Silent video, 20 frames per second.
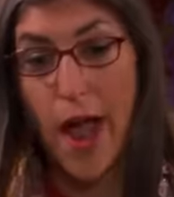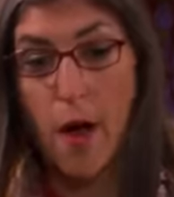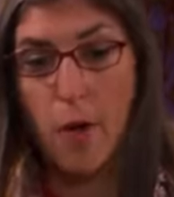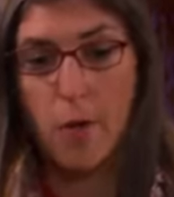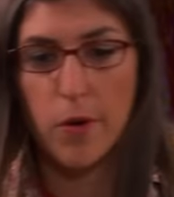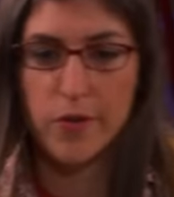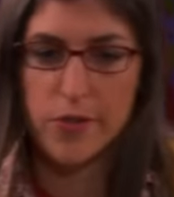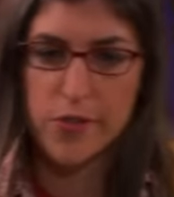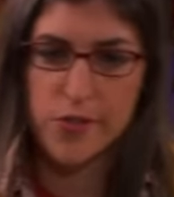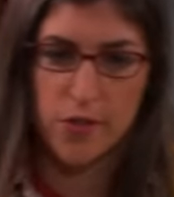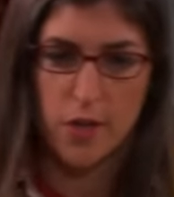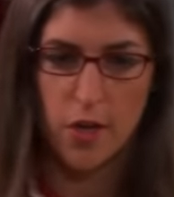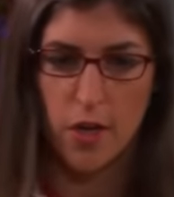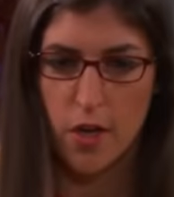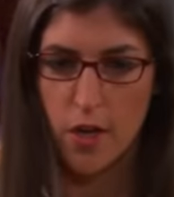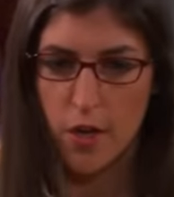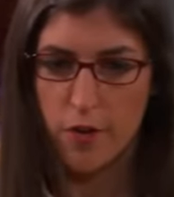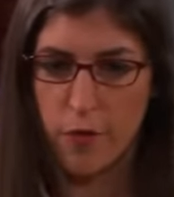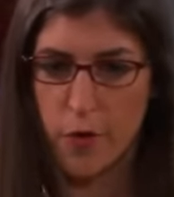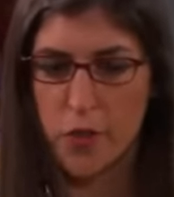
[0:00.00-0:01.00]
hours.
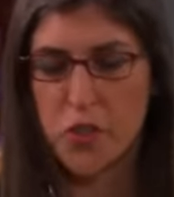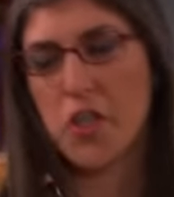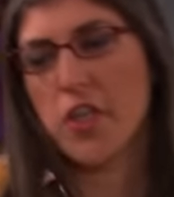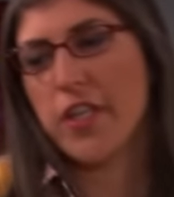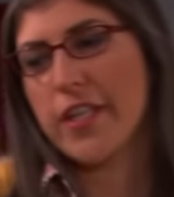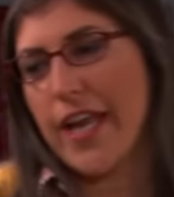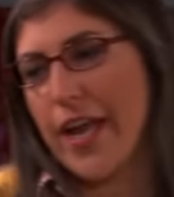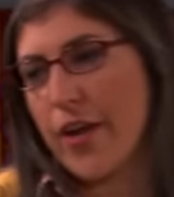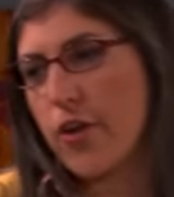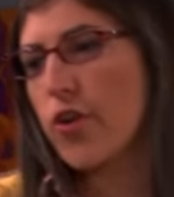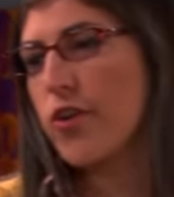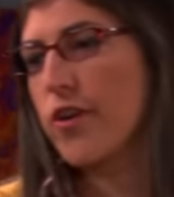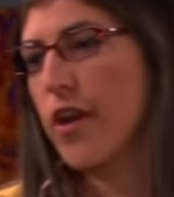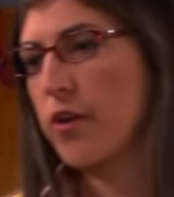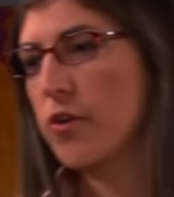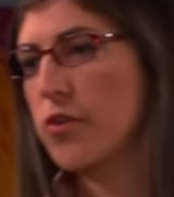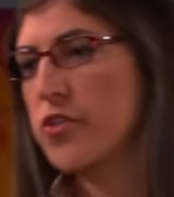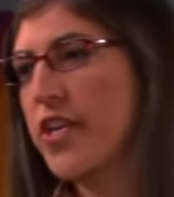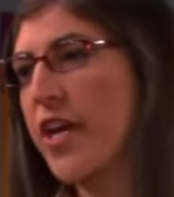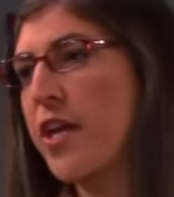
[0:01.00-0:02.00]
Fortunately, I couldn't
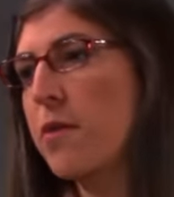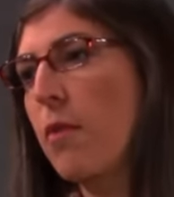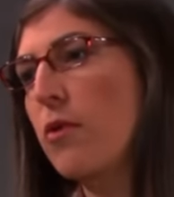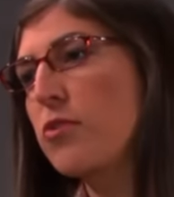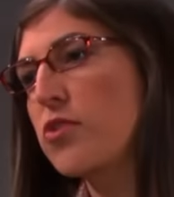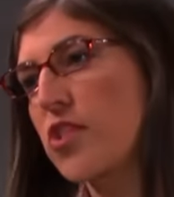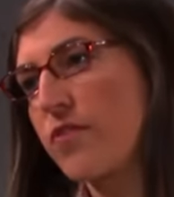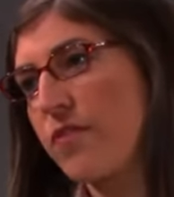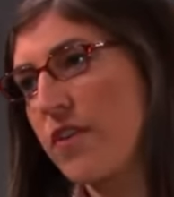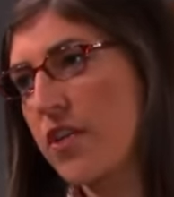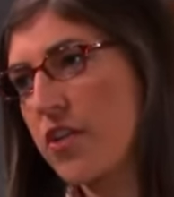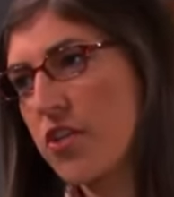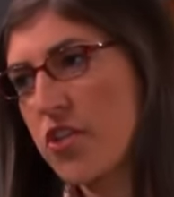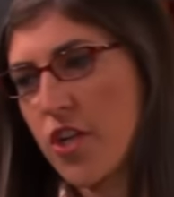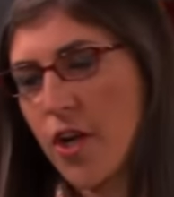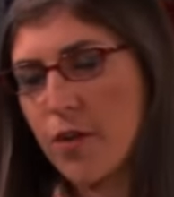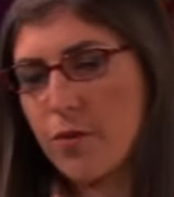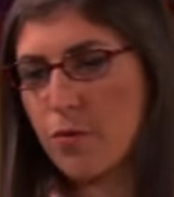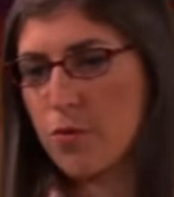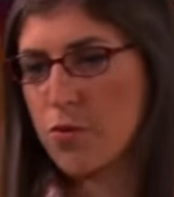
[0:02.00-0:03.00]
understand most of it because
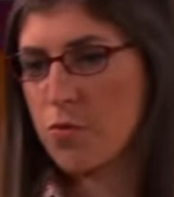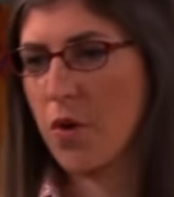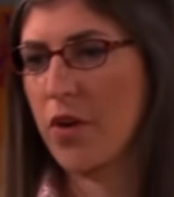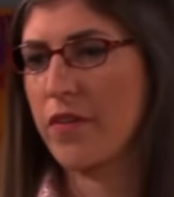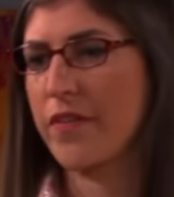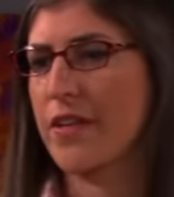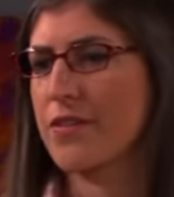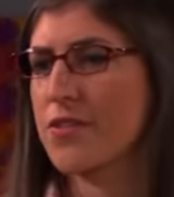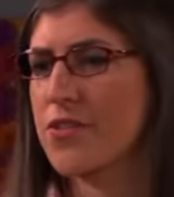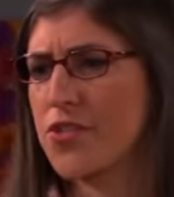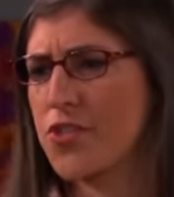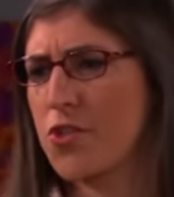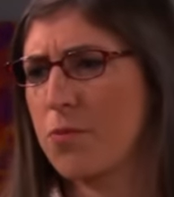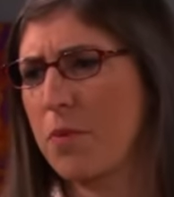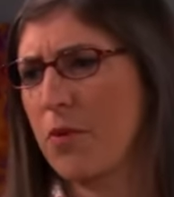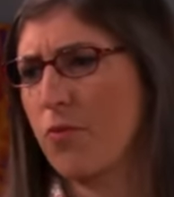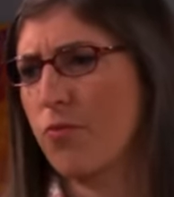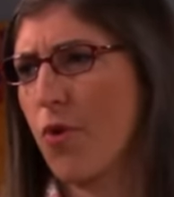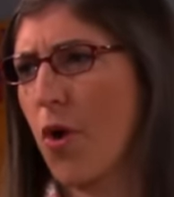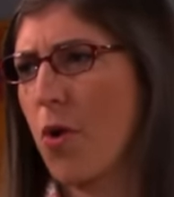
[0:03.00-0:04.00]
Sheldon was wearing that
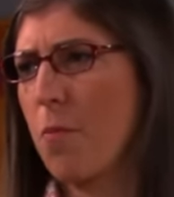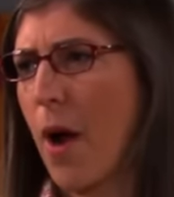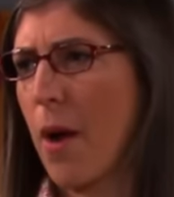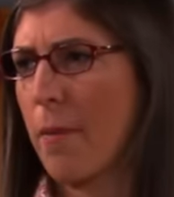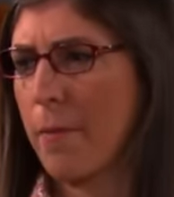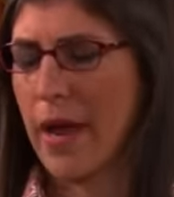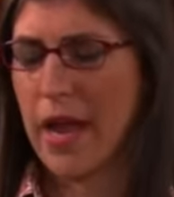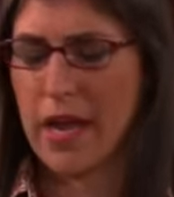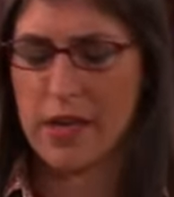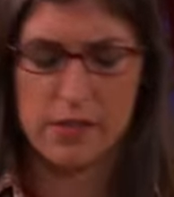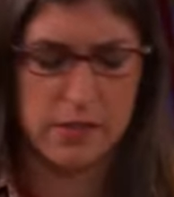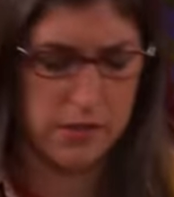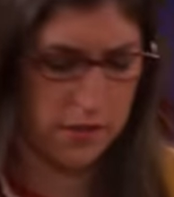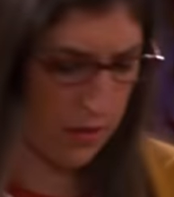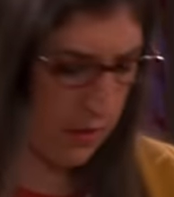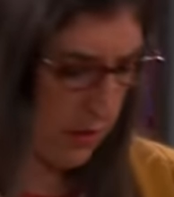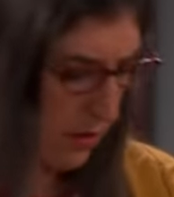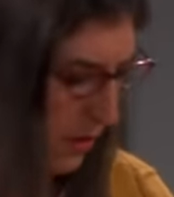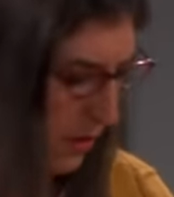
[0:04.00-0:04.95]
stupid robot mask.